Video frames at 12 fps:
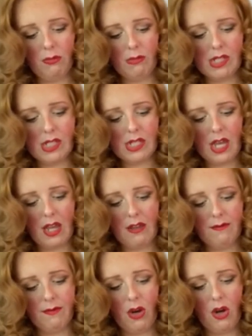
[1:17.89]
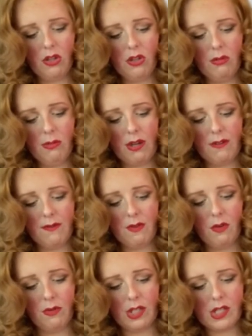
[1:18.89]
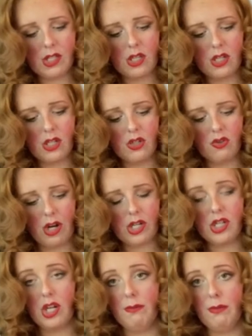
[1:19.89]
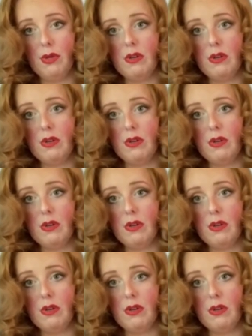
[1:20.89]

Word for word: This is a volume and fullness dry shampoo,